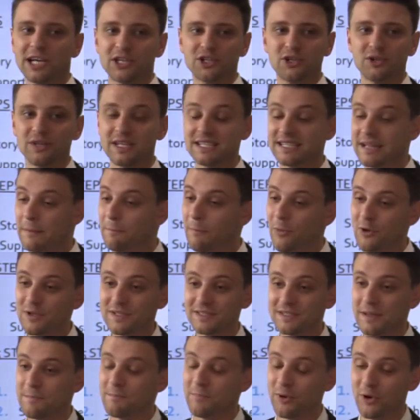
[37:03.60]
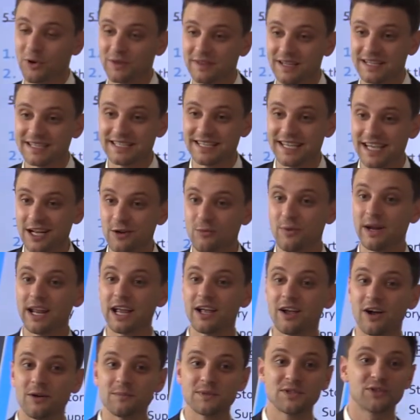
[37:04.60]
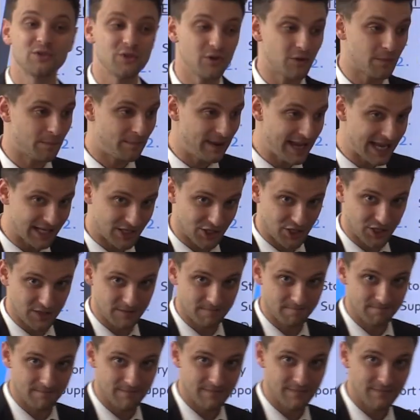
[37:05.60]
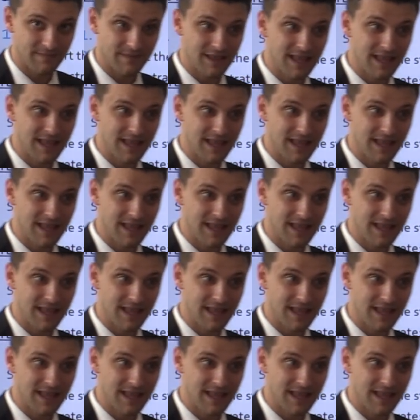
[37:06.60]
objection is the most important skill when it comes to your pitch.